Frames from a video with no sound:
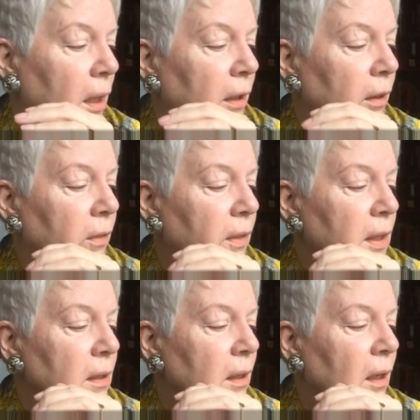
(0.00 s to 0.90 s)

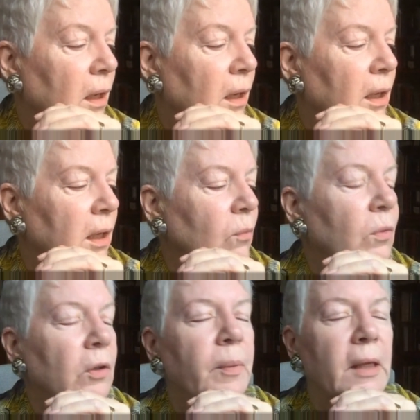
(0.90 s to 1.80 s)
then it
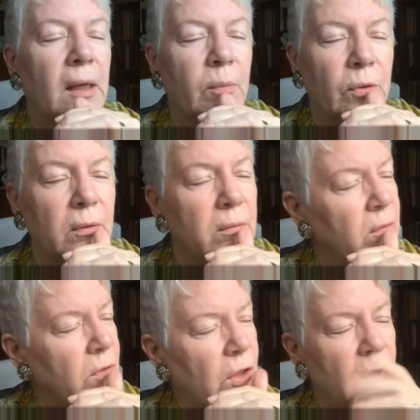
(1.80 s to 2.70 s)
will be able
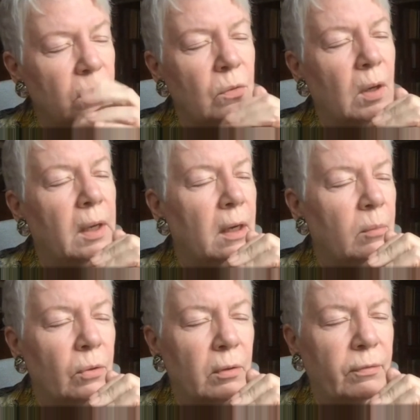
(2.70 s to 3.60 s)
to do a
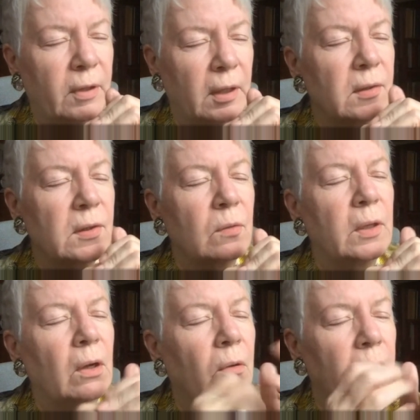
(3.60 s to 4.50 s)
number of things that
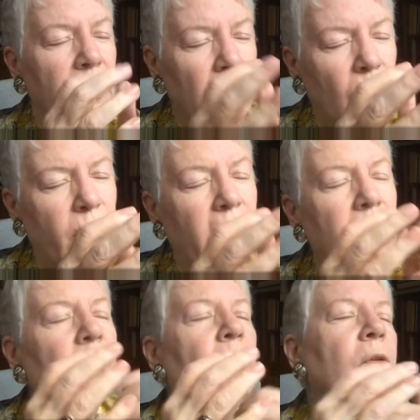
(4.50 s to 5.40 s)
we already know about.
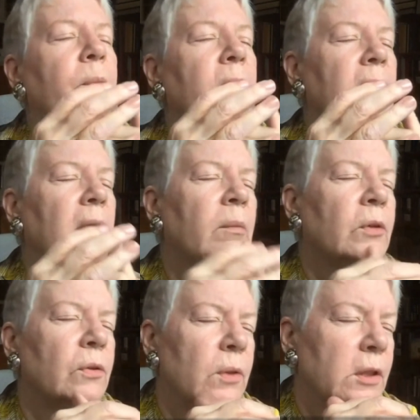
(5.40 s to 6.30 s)
It will be able
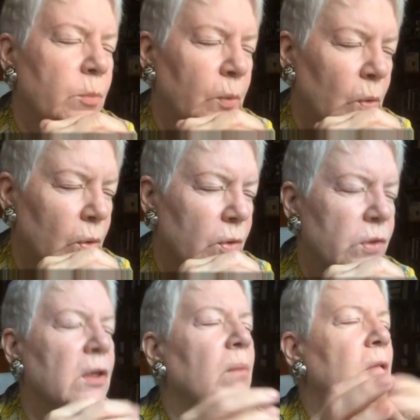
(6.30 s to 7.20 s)
to explore
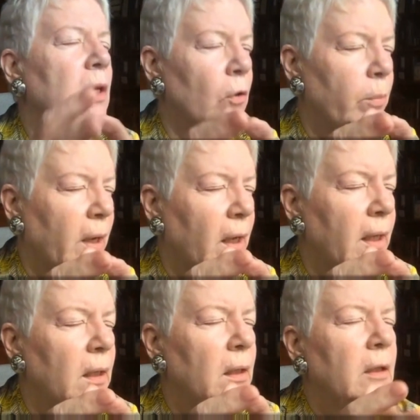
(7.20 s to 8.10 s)
some
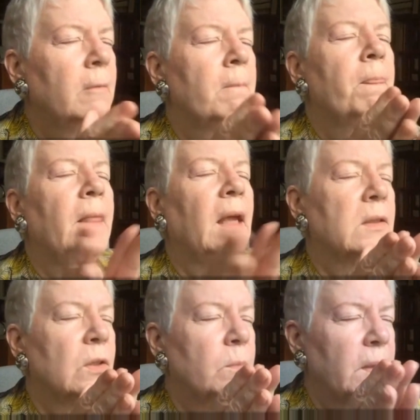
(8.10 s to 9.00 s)
nearby
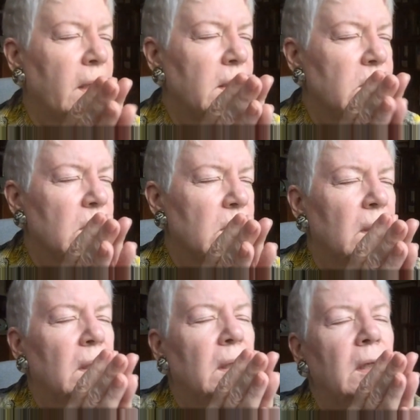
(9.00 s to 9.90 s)
exoplanets.
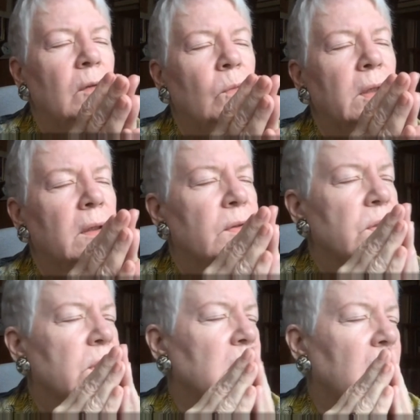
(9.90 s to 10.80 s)
It will
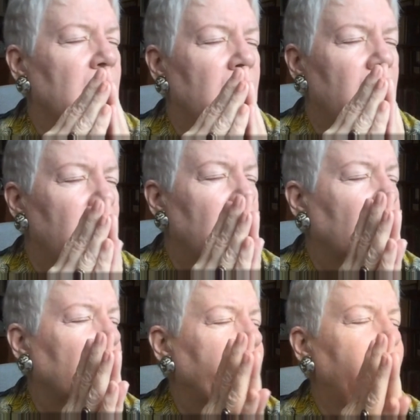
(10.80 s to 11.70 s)
study
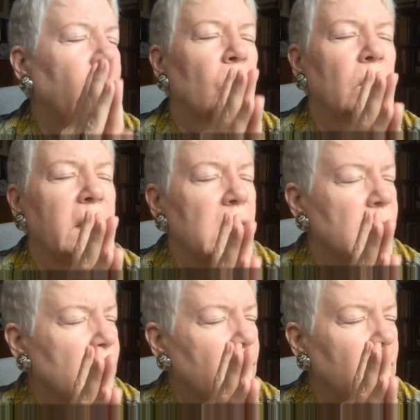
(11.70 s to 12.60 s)
the early
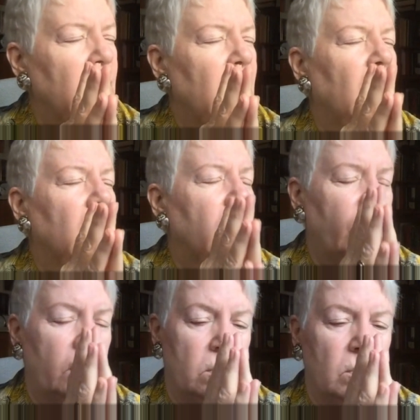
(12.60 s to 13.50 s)
history of
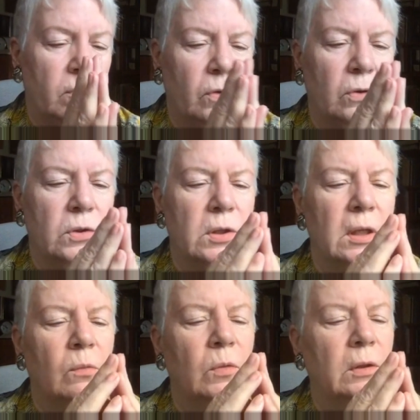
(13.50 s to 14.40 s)
the universe.
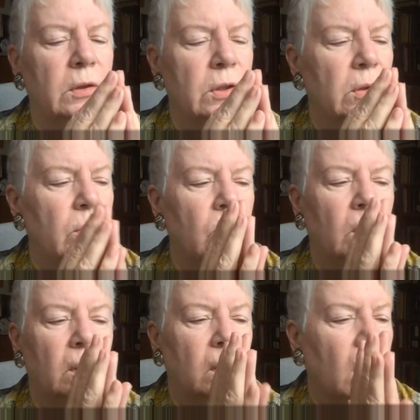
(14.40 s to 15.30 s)
It will do
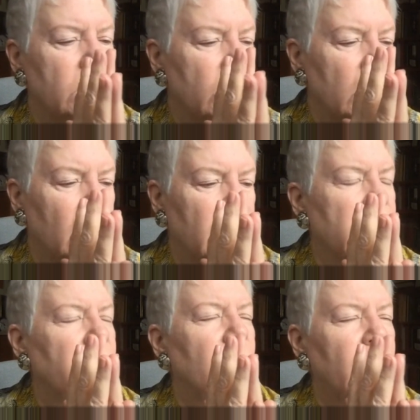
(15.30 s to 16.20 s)
lots and lots
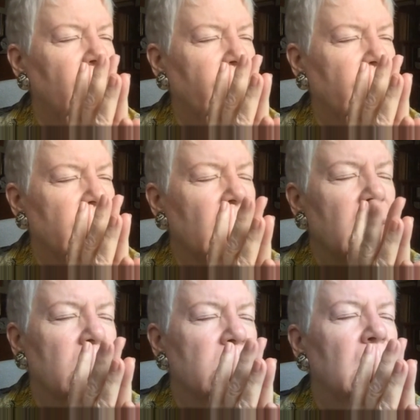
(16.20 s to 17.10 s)
of wonderful
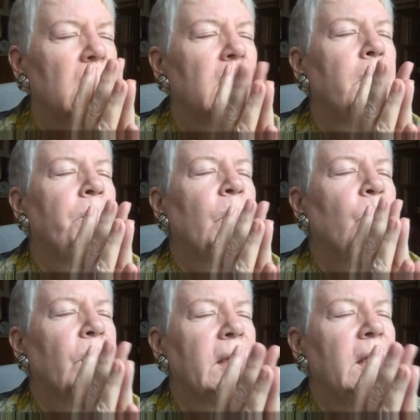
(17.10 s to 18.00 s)
science.
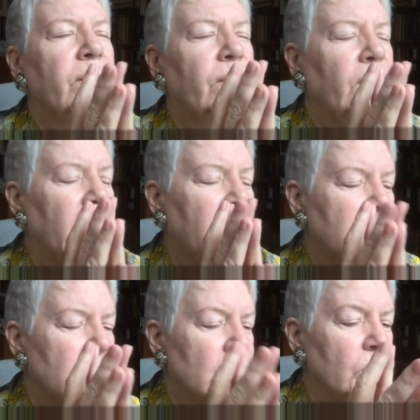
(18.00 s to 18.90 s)
But if
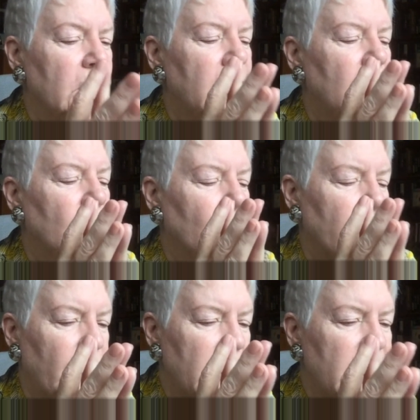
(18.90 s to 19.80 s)
history
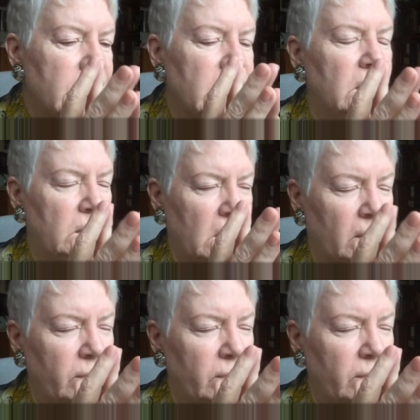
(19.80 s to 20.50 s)
repeats itself,